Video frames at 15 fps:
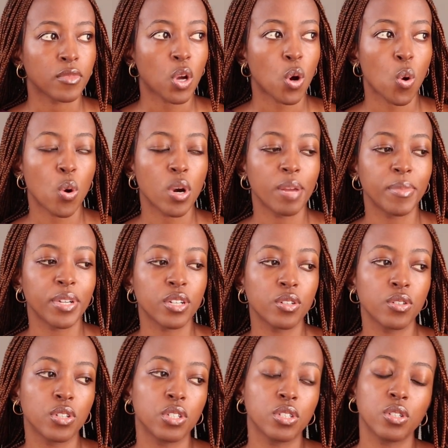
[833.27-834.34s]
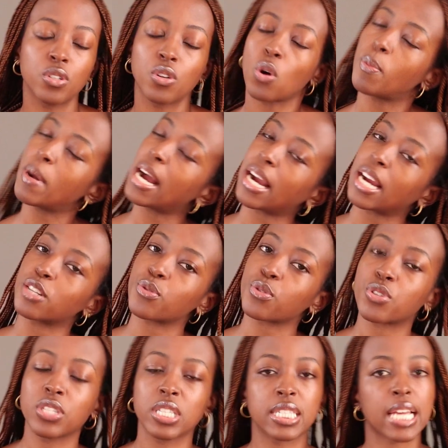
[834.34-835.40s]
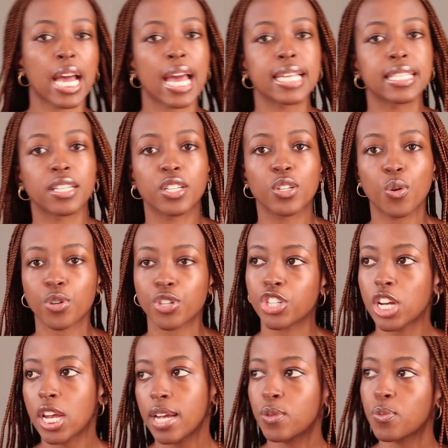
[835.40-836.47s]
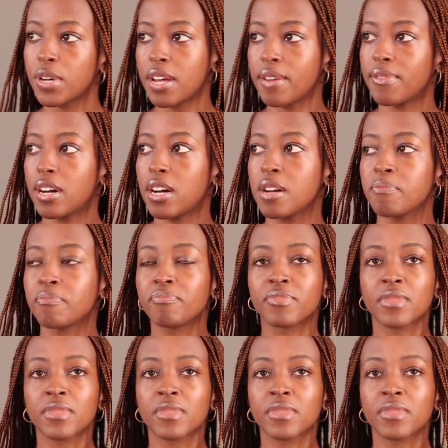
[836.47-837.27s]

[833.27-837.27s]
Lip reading: let me go back and talk to these guys and negotiate, whatever.